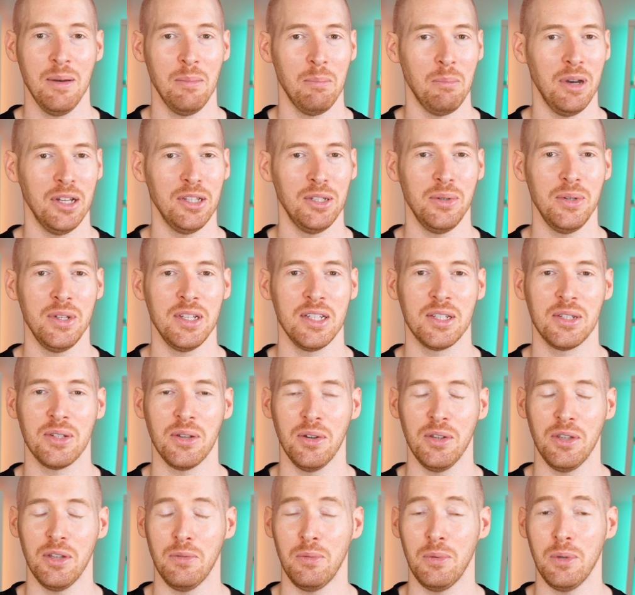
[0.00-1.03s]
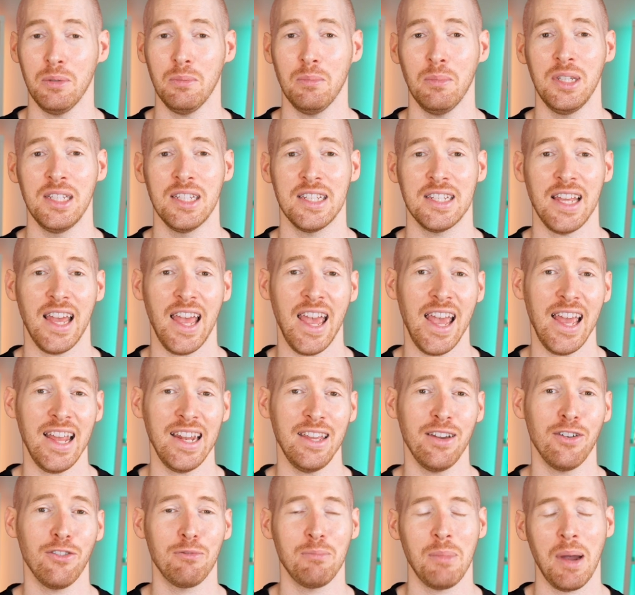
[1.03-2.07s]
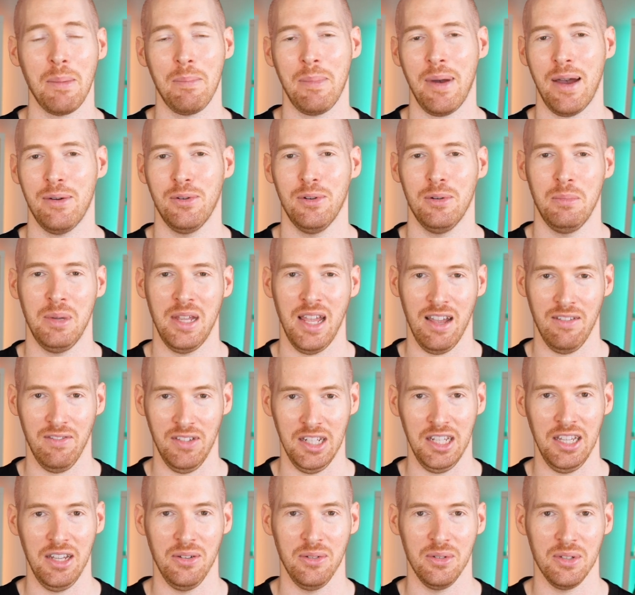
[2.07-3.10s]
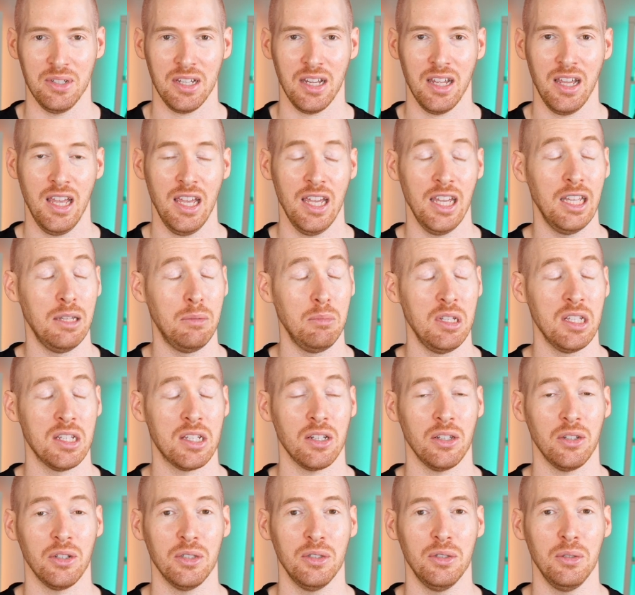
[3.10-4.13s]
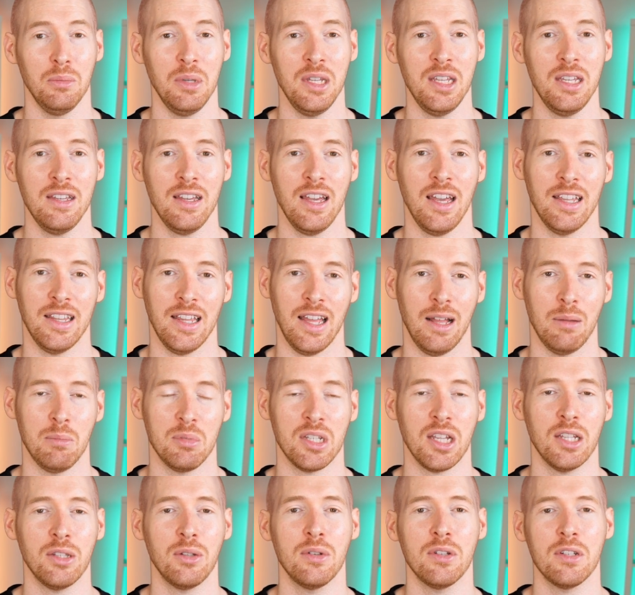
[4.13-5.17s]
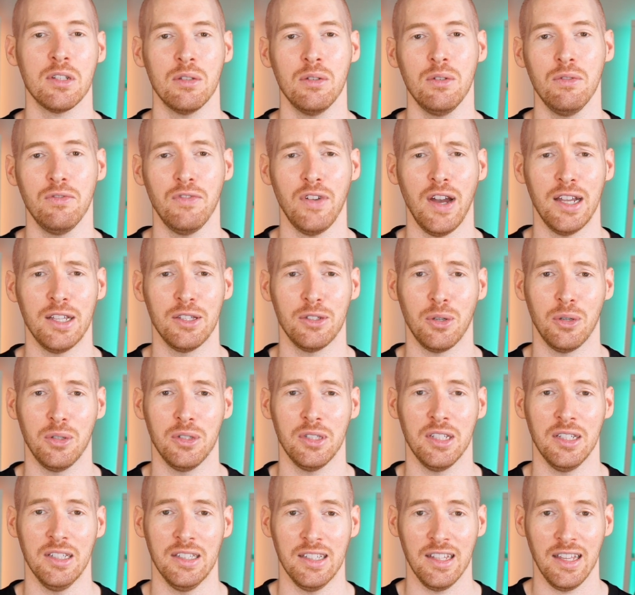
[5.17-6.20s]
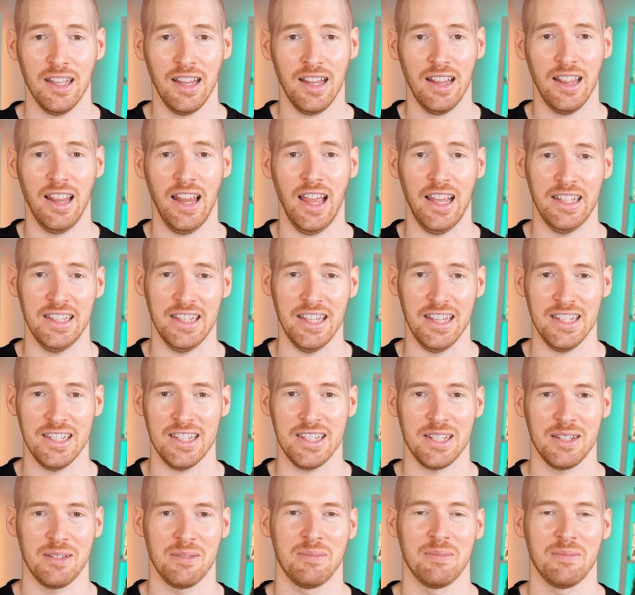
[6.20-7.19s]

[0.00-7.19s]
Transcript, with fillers: By doing so, you won't miss any of my Power B I videos. It means a lot to me and helps others to find content like this.